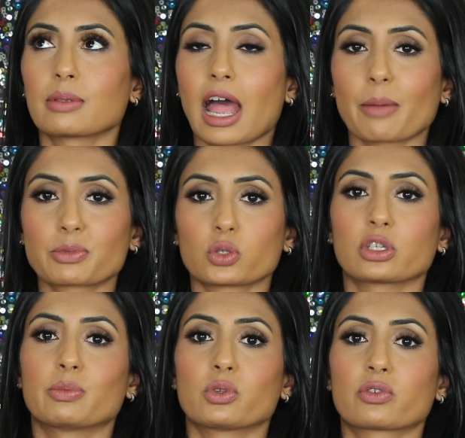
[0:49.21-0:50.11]

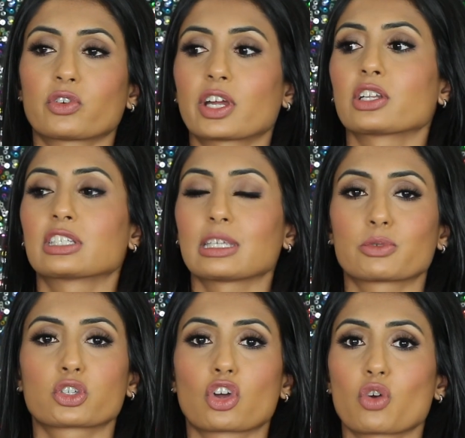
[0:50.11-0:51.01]
absolutely beautiful and
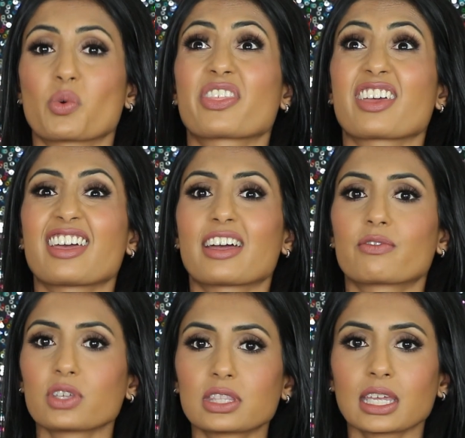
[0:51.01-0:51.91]
seems to go with
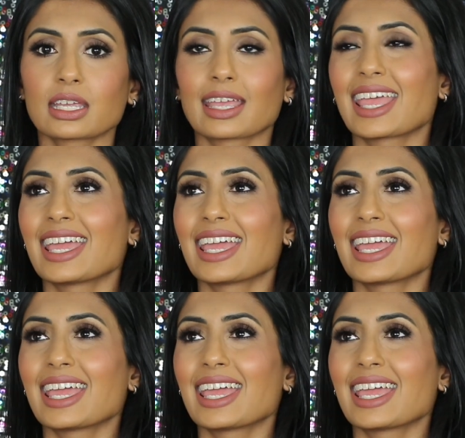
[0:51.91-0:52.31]
everything,